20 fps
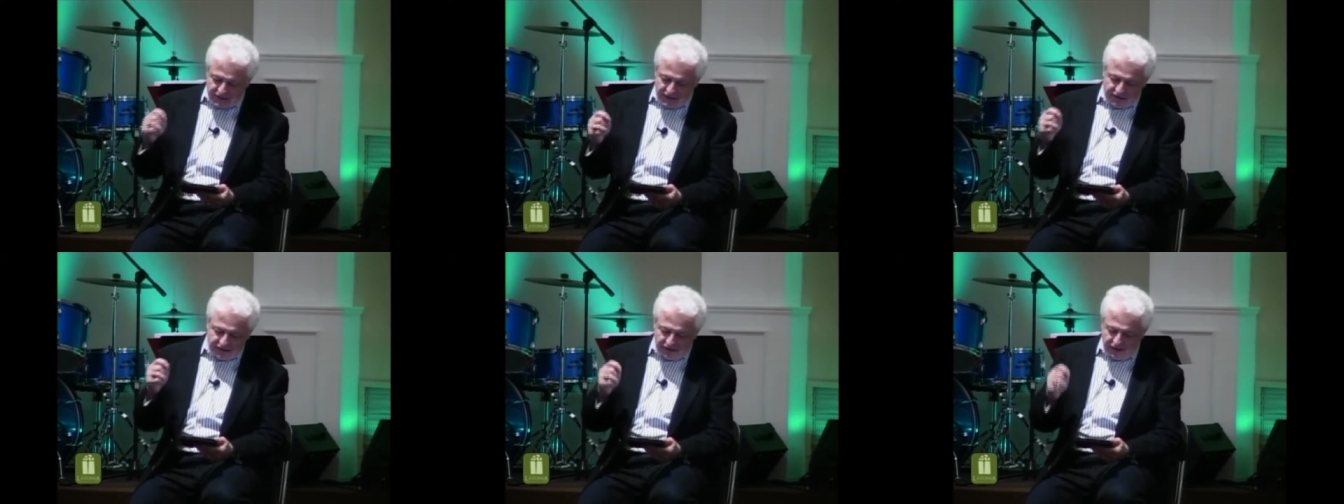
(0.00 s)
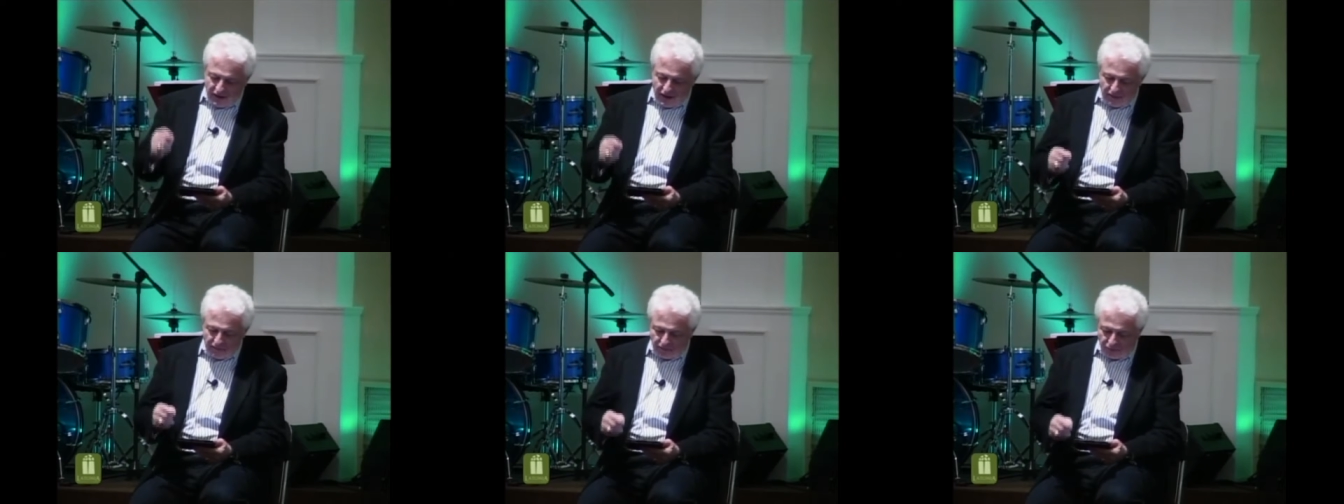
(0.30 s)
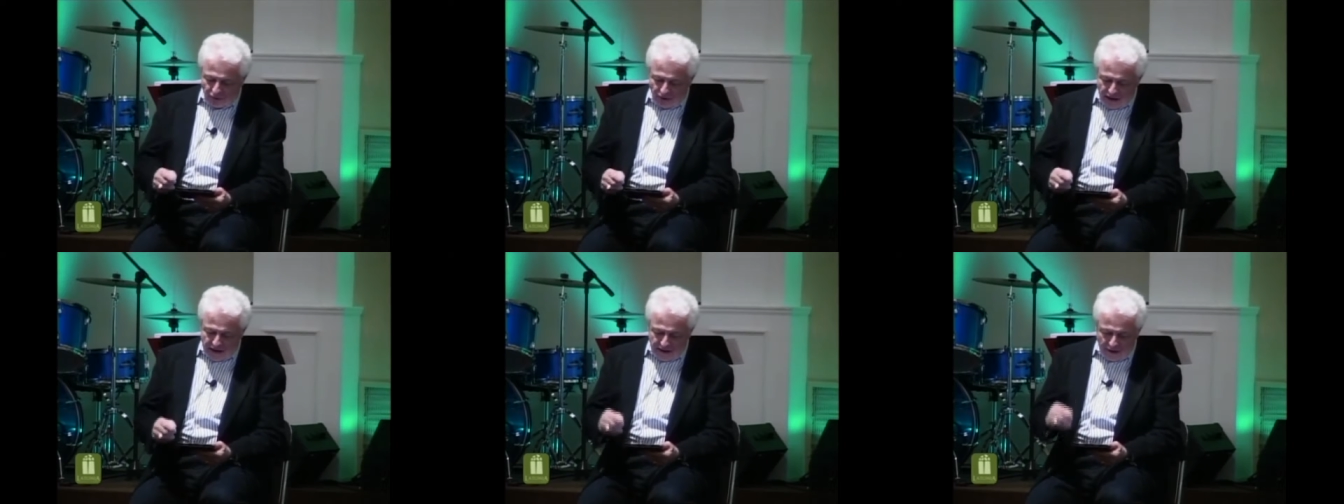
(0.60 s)
ended up
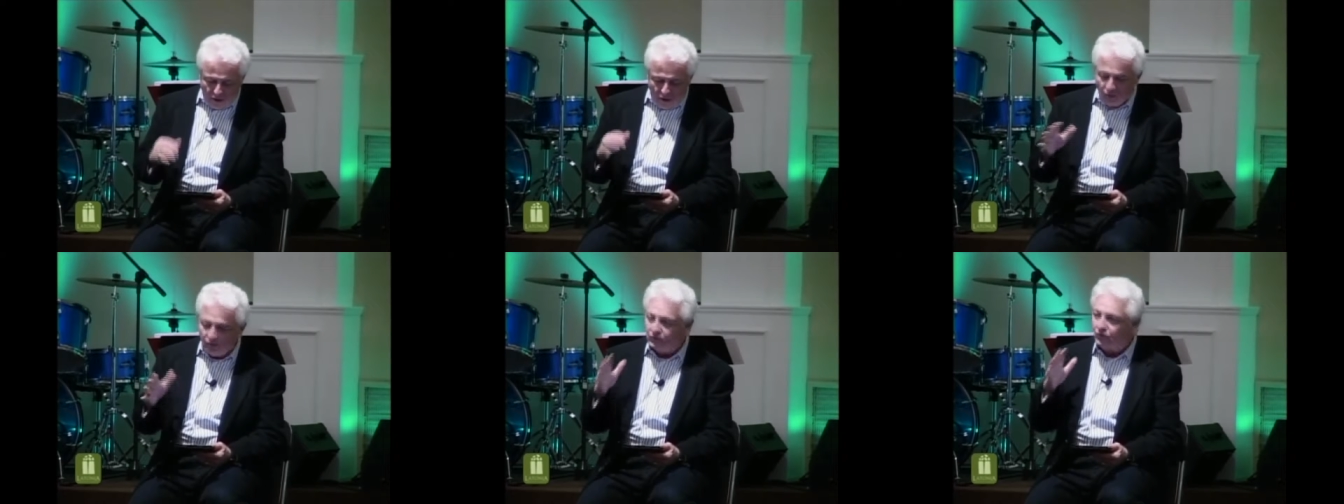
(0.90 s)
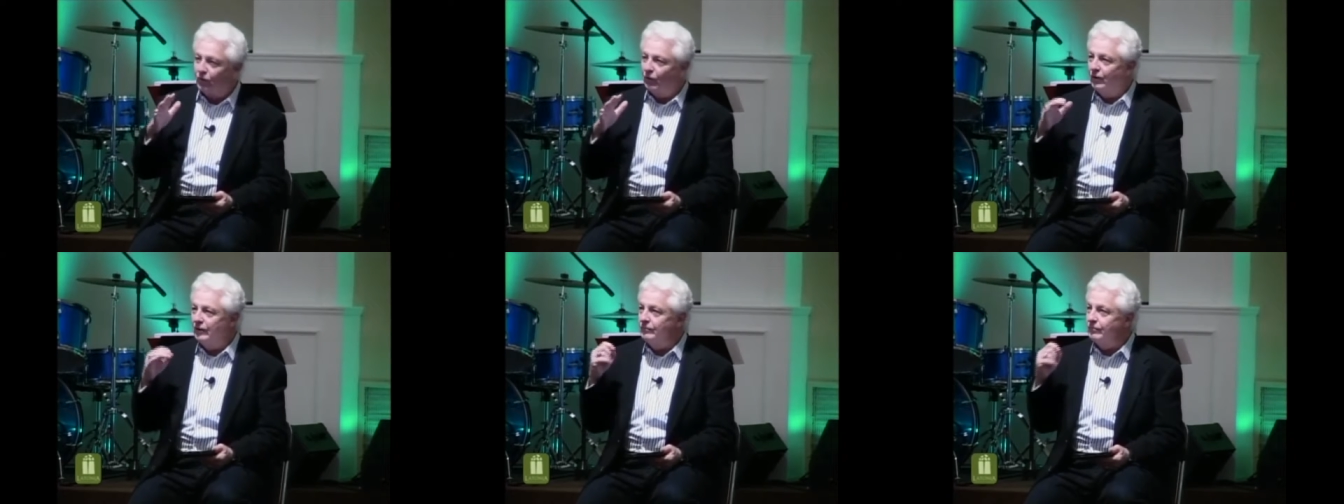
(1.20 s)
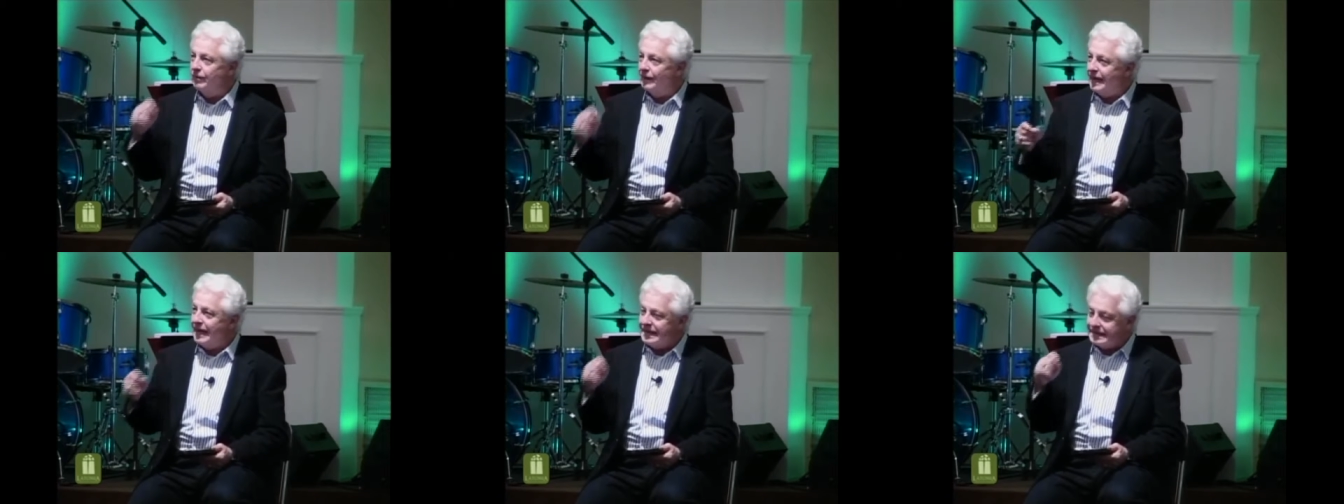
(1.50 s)
praying, Oh
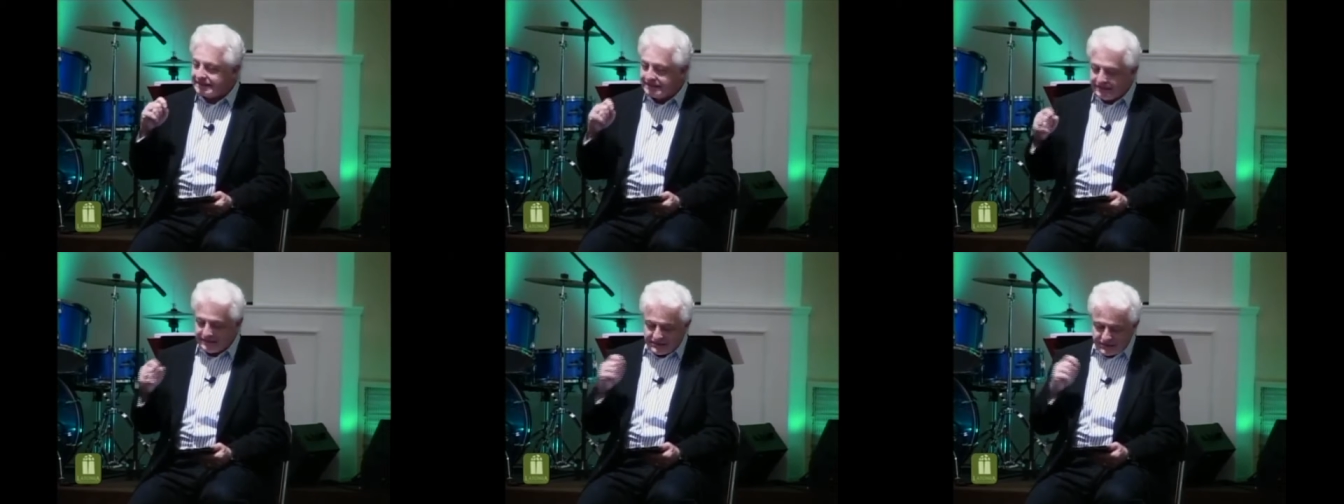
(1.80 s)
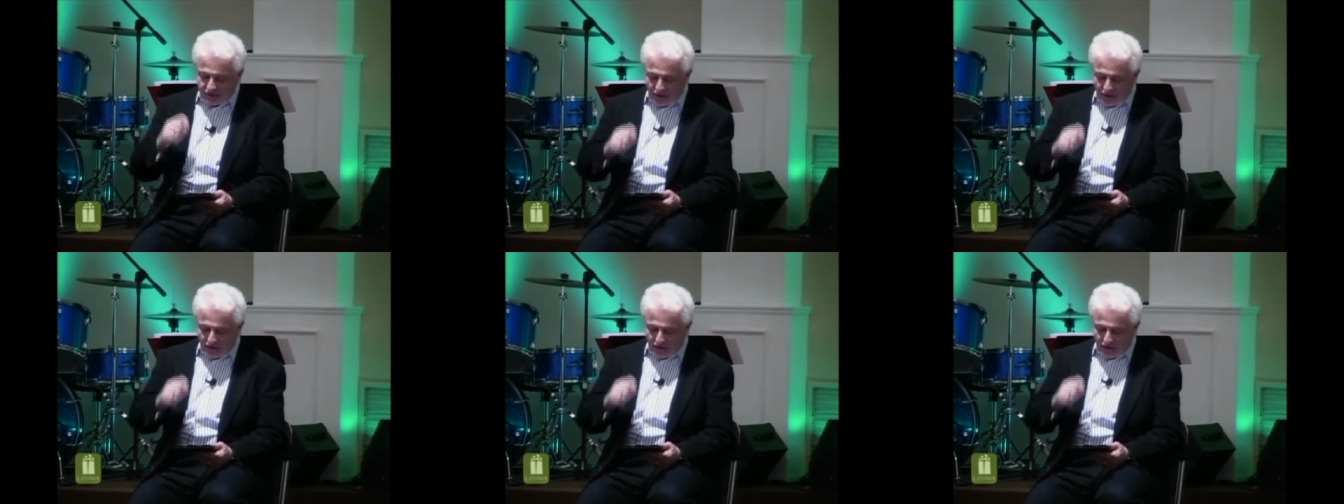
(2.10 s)
Lord, bless this